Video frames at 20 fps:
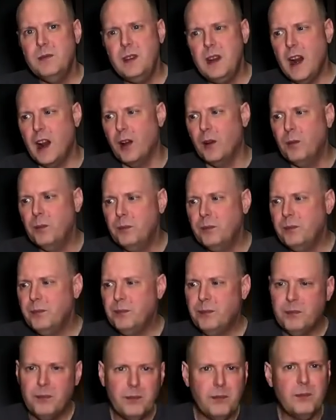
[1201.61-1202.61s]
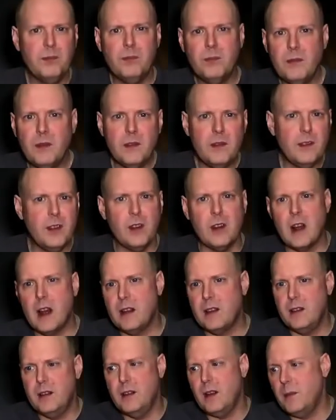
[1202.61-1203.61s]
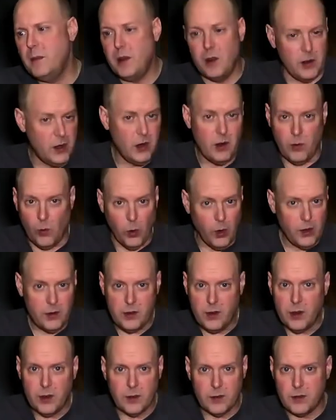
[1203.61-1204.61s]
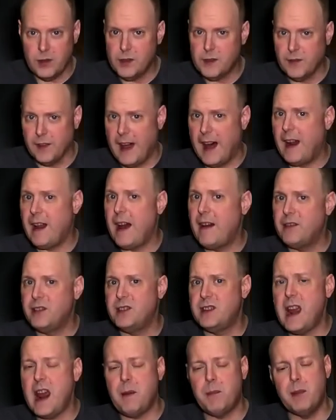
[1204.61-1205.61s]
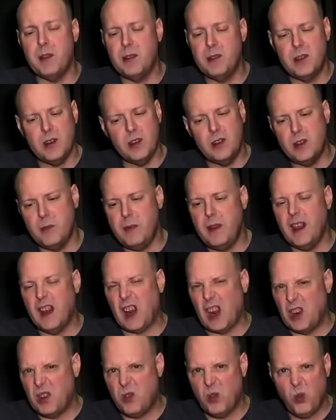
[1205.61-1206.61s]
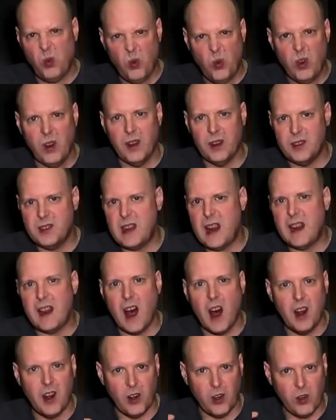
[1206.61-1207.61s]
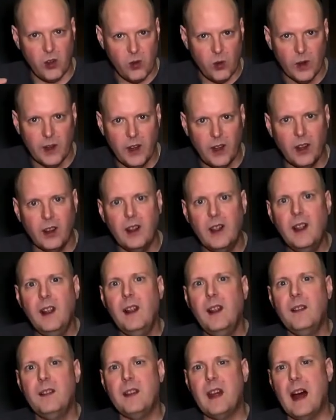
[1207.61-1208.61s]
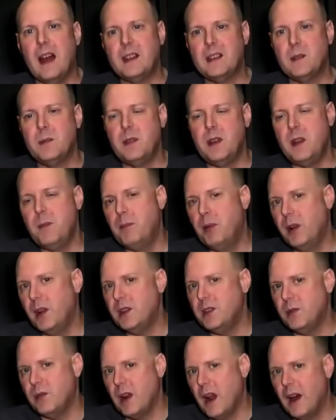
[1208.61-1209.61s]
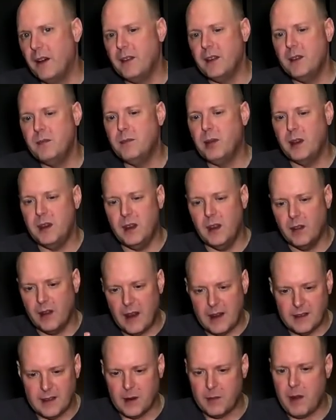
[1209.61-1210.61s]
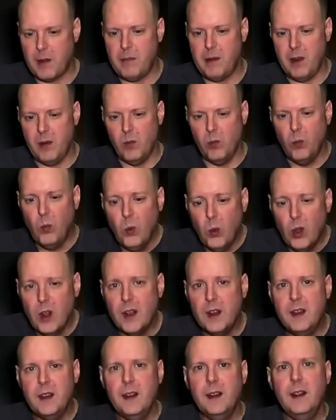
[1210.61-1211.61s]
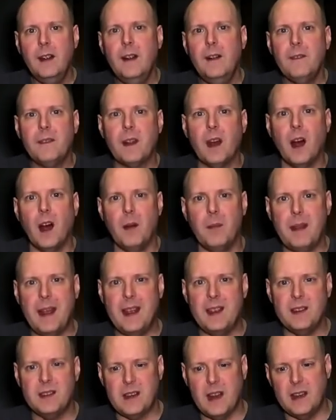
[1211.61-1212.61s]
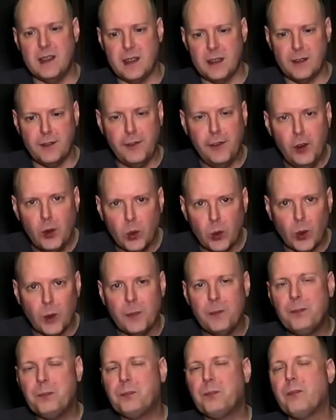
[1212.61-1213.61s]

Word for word: You know, you're not. I mean, or you could just flat out have a steak, but it should be like a, a steak on a grill, not something you put into an oven. But you know, it has like maybe wood um, as as its fuel.